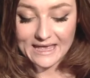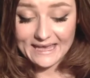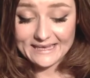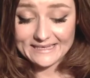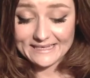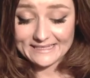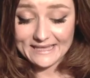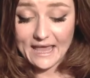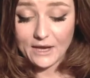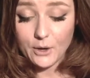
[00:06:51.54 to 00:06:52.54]
It
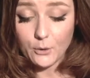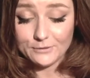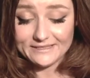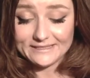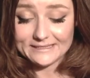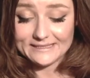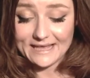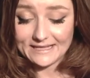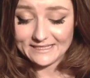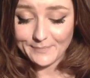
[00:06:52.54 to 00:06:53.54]
is a Coastal
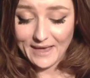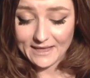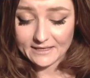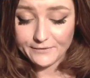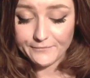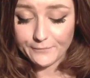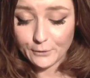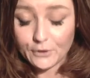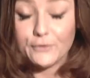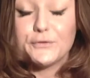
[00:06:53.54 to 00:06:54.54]
Scents palette
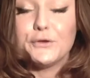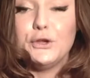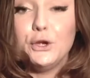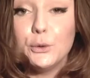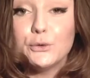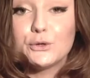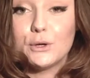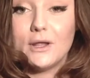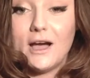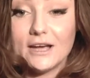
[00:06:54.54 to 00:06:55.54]
full of
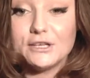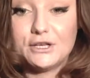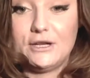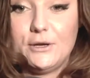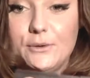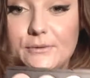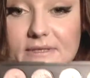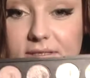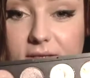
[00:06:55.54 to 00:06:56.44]
neutral eyeshadows.